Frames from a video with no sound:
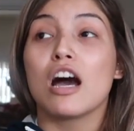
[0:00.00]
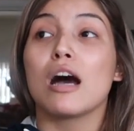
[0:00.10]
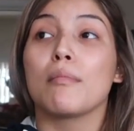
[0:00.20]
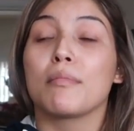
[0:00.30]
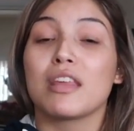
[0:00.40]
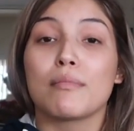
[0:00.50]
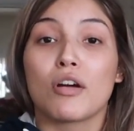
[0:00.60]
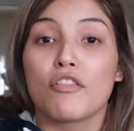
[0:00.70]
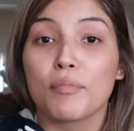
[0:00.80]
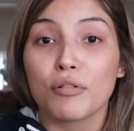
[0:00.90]
um, the
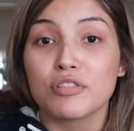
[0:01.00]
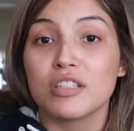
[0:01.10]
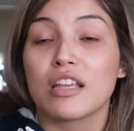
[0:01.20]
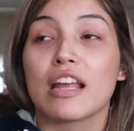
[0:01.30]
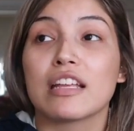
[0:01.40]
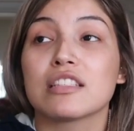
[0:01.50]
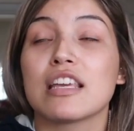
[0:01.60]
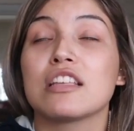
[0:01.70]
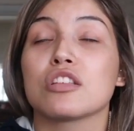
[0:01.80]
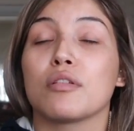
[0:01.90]
amount of protein that I
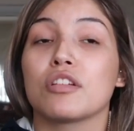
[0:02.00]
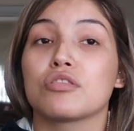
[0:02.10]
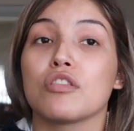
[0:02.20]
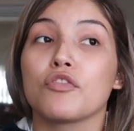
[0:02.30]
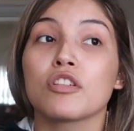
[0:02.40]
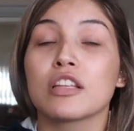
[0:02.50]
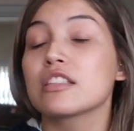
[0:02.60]
intake, so on and so forth.